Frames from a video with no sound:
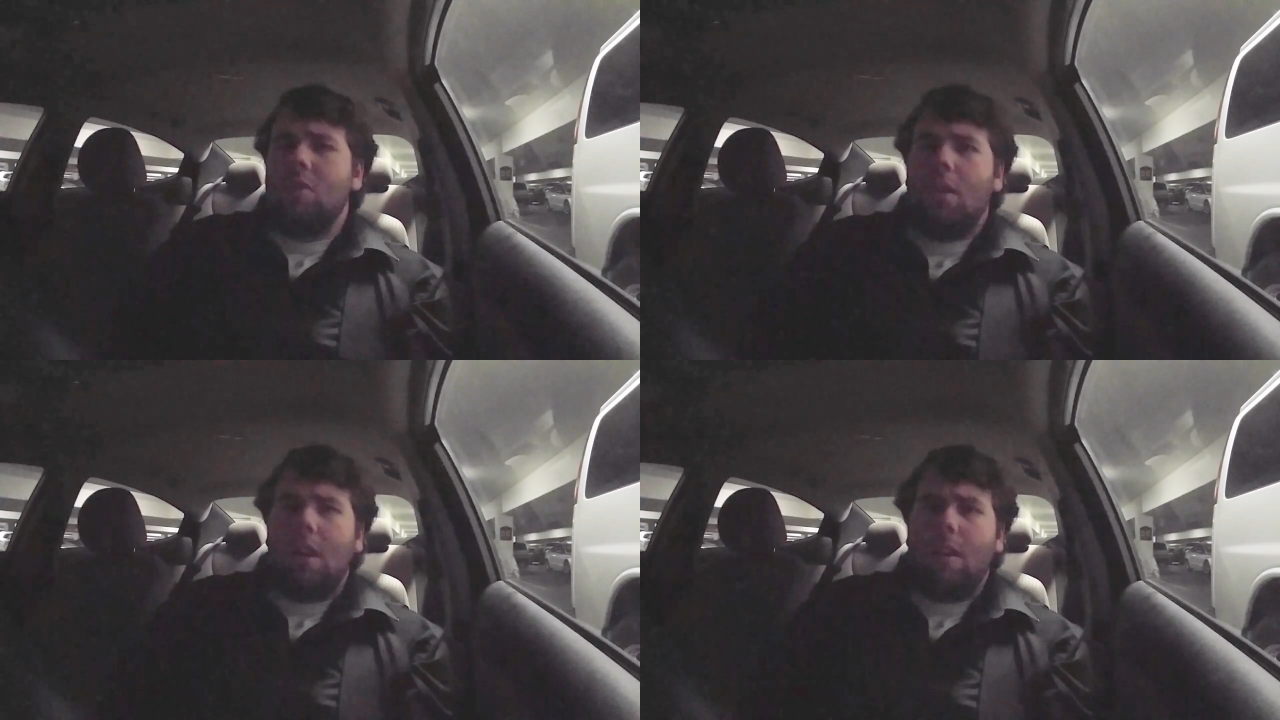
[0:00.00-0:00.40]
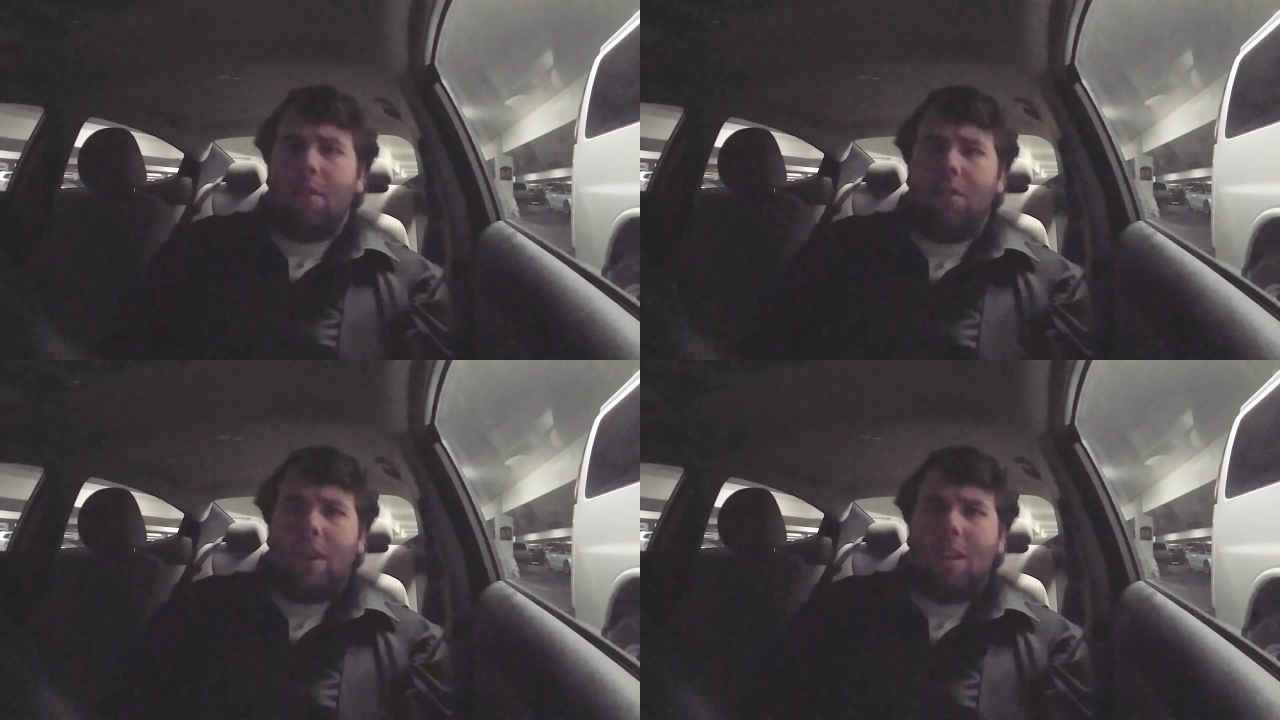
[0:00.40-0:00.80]
trying to
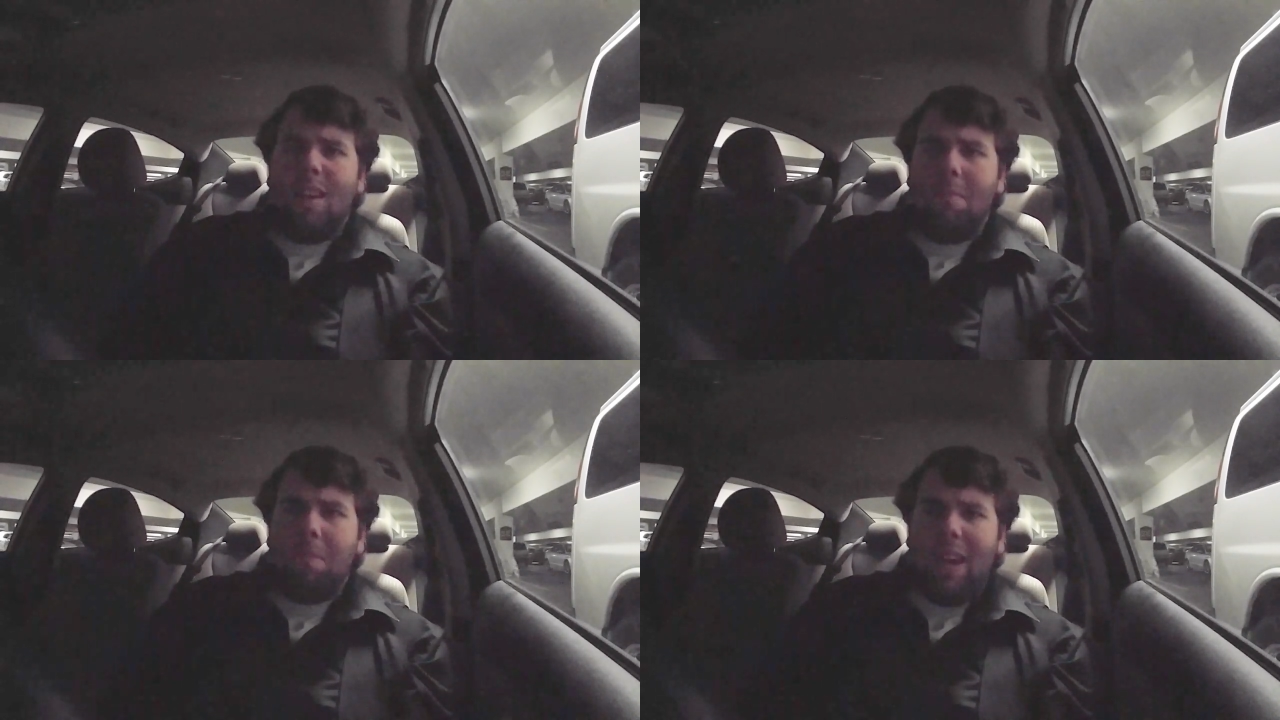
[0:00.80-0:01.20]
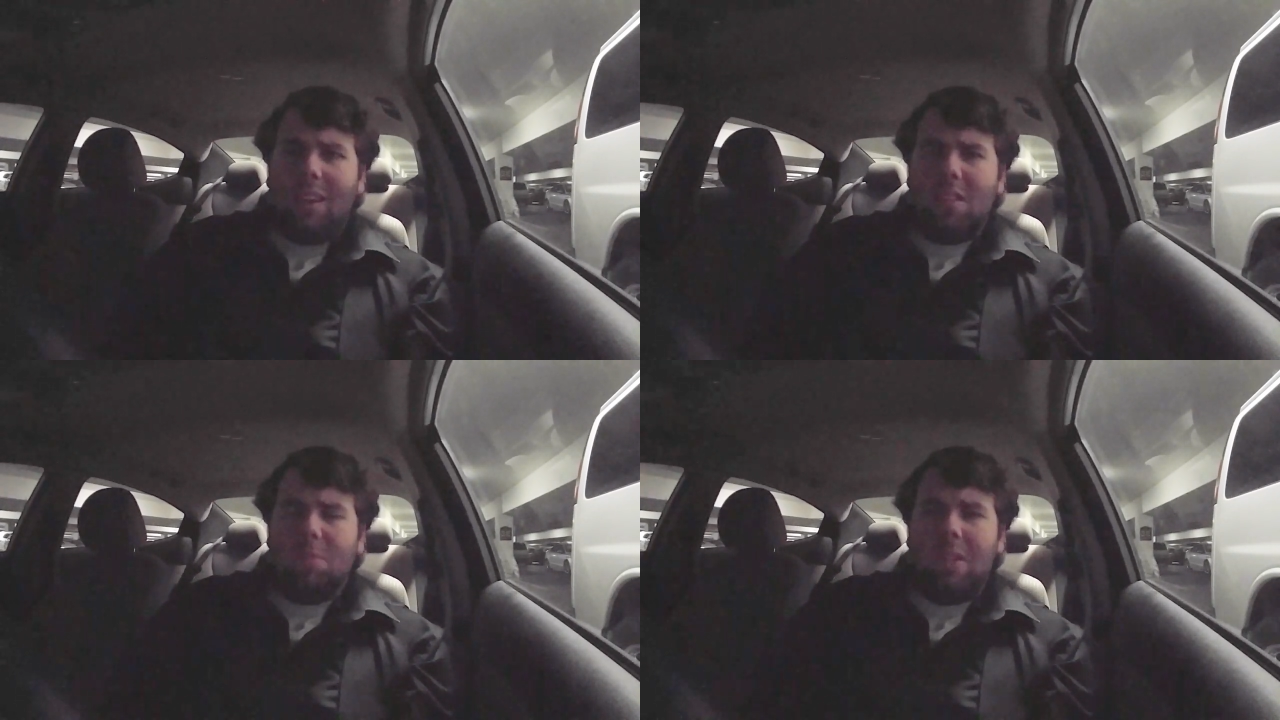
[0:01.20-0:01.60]
find a
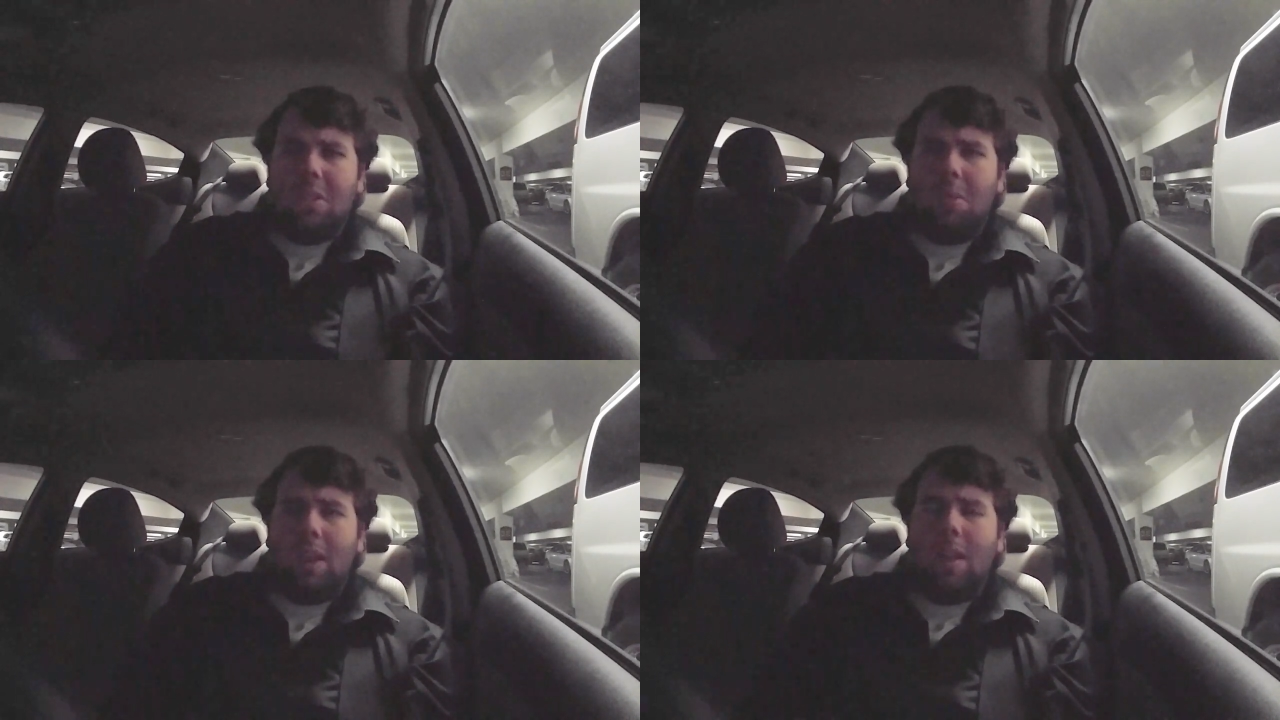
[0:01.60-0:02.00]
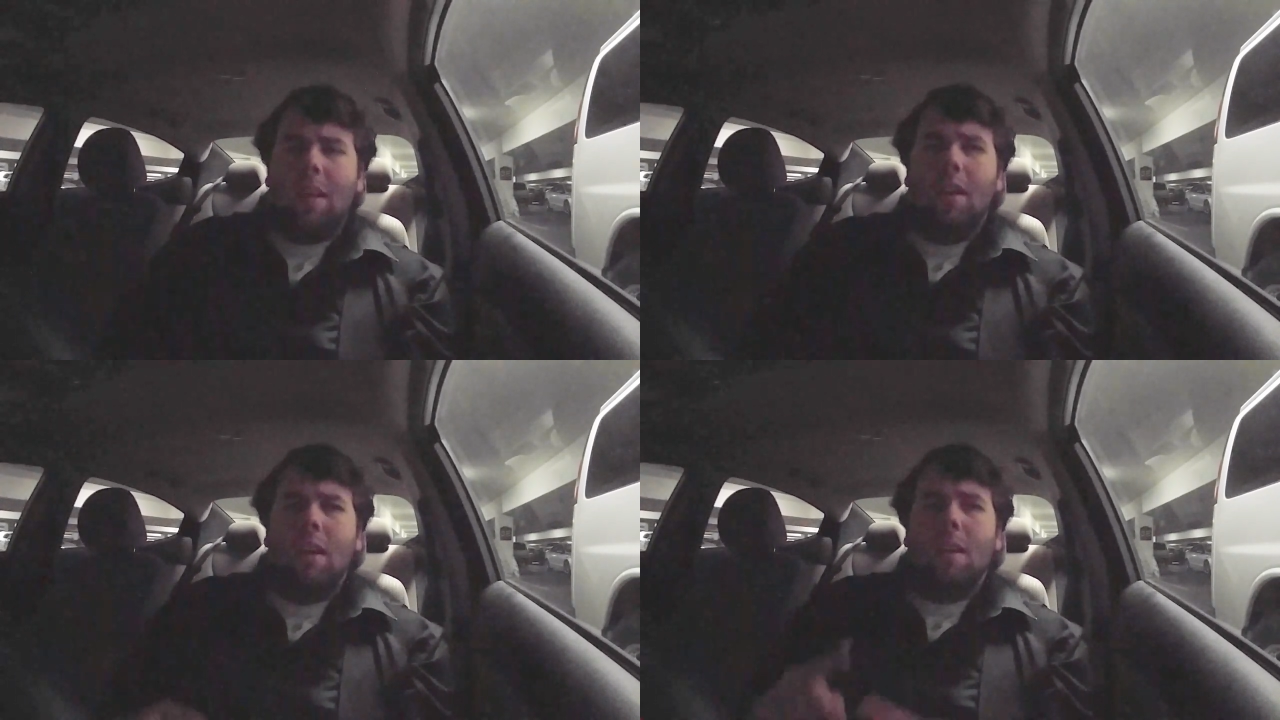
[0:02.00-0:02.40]
balance between